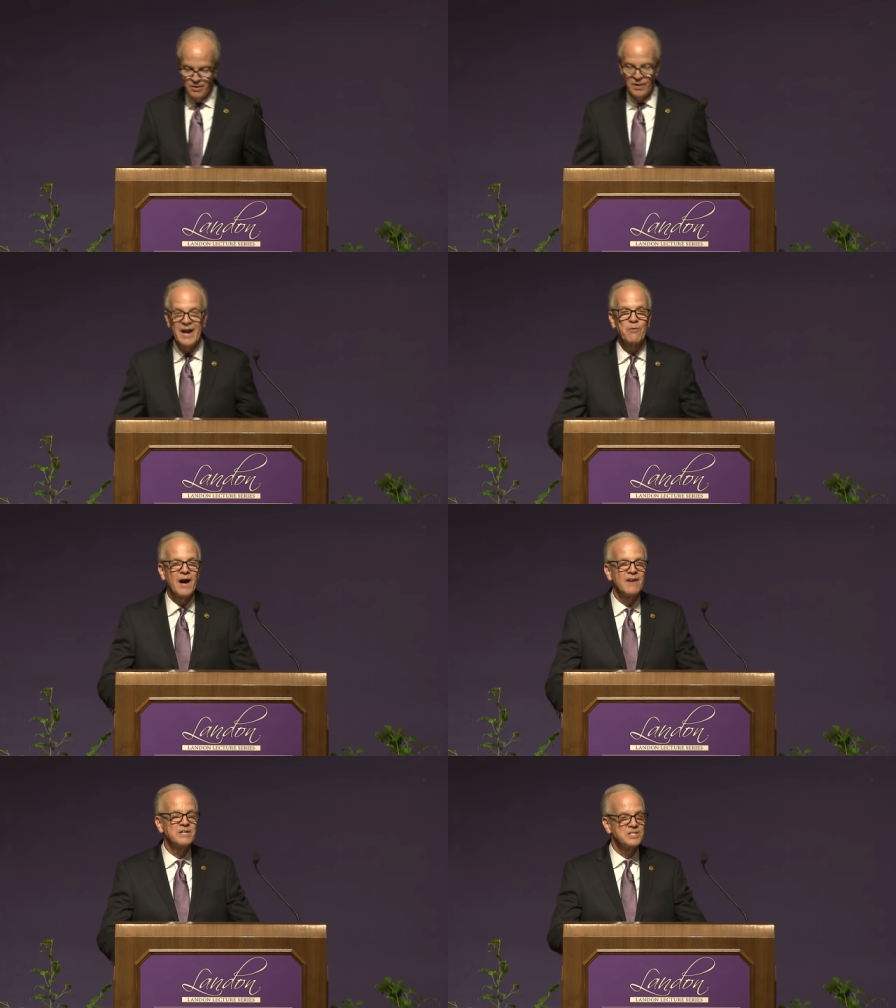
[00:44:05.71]
When I
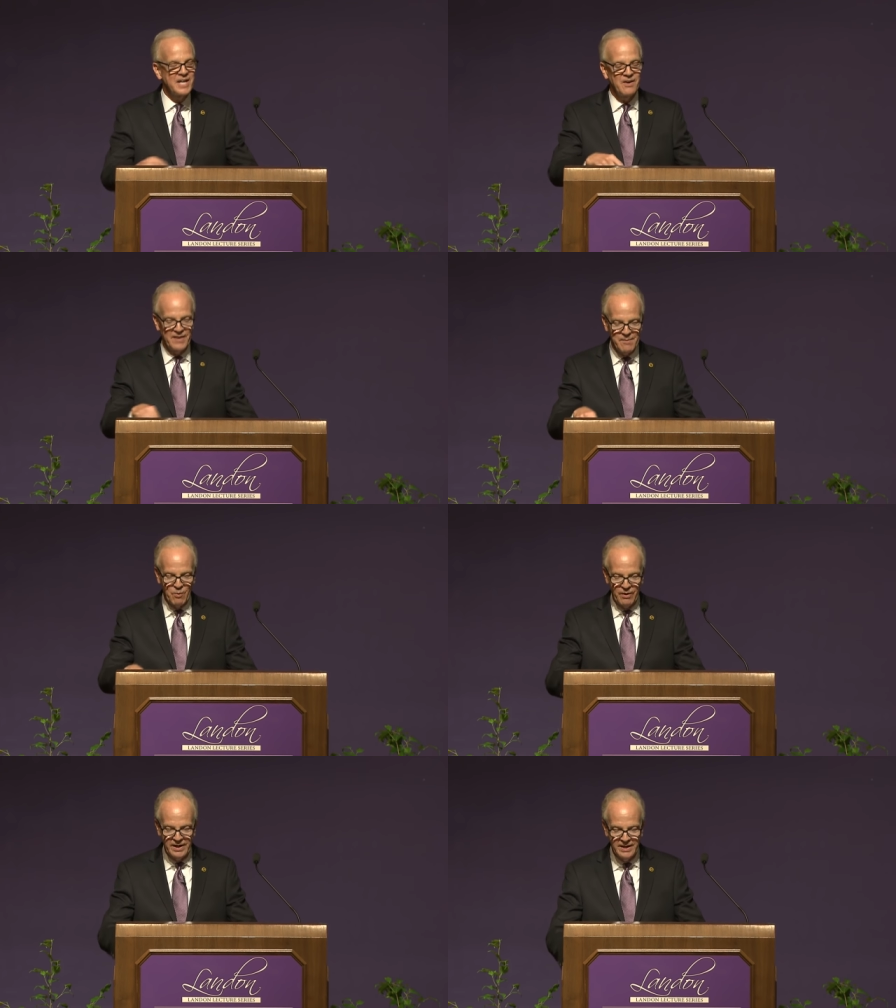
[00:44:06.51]
arrived in town that
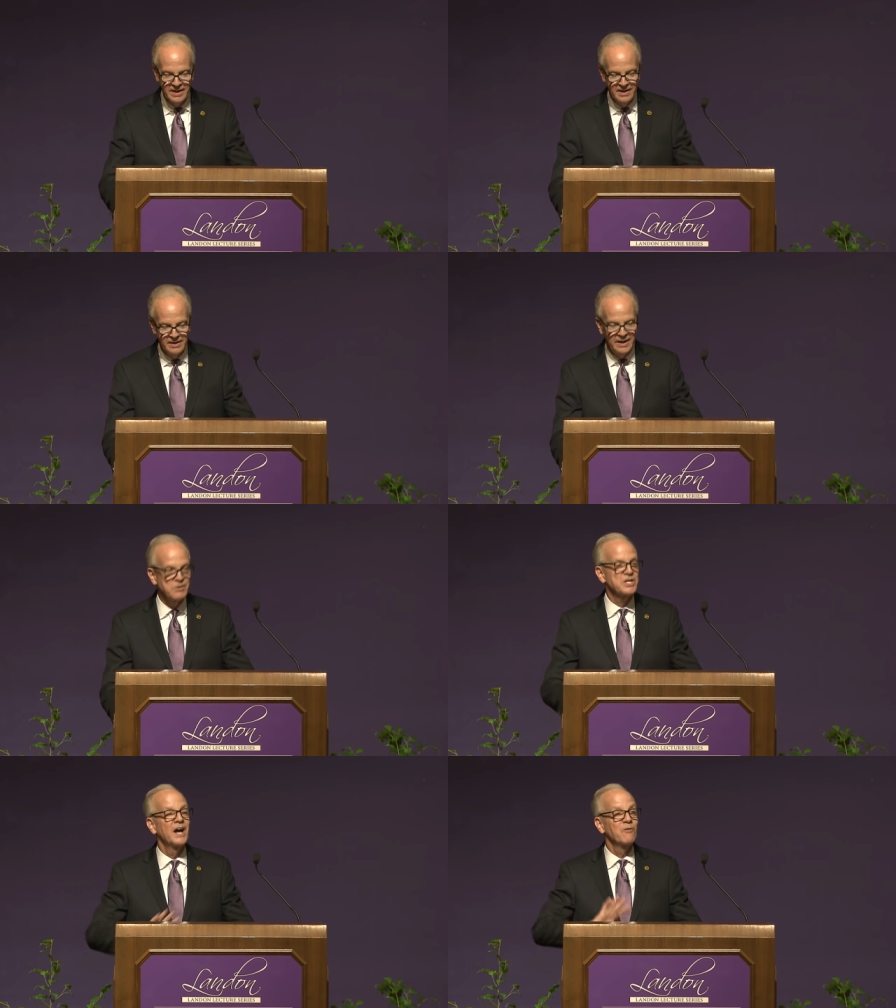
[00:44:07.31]
morning, it
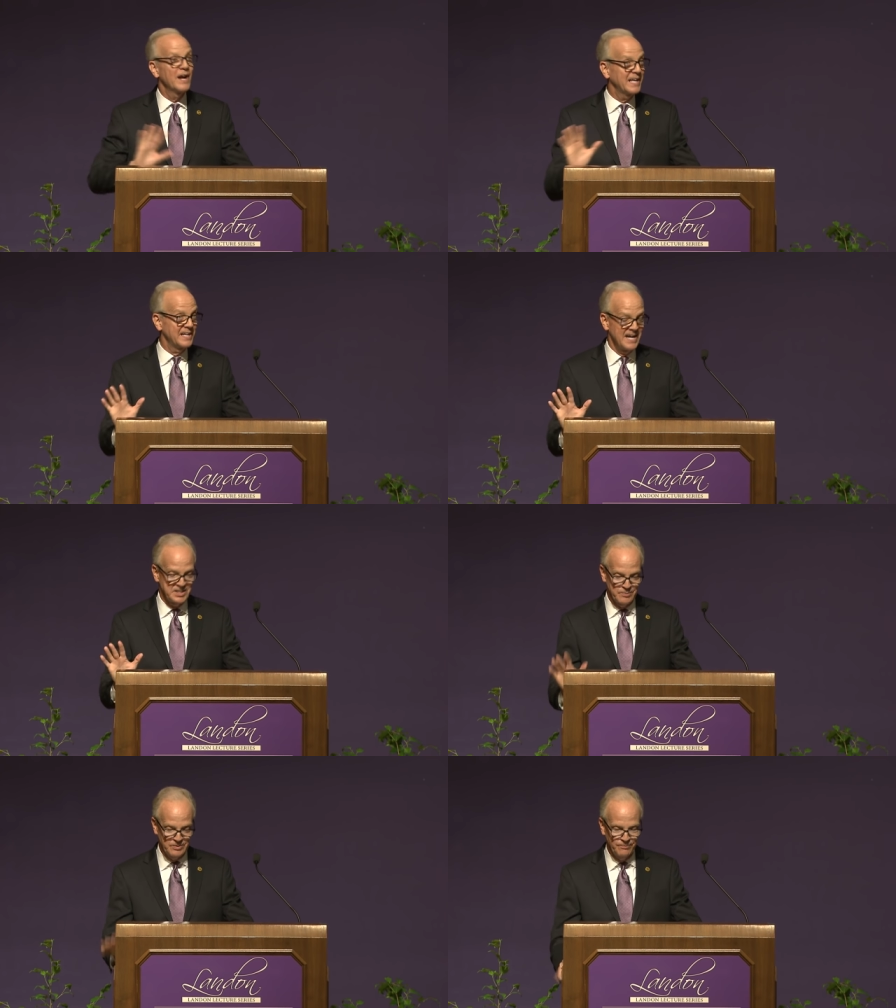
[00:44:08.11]
was
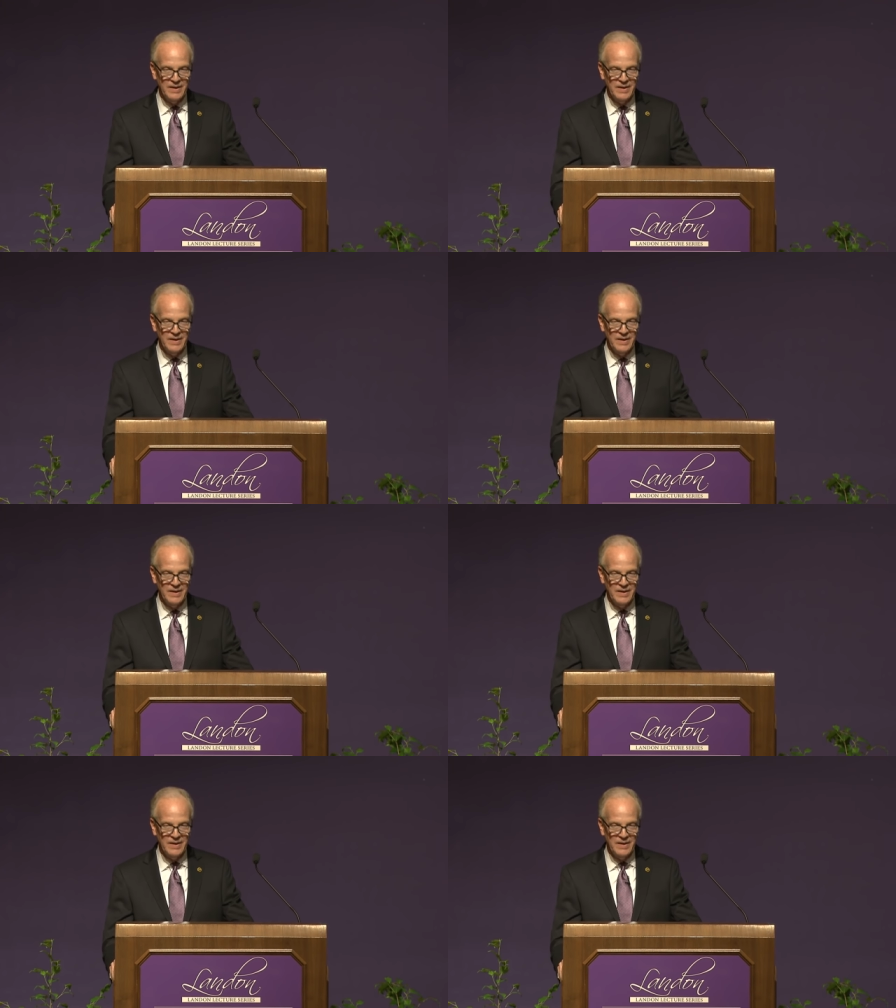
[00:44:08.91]
unrecognizable.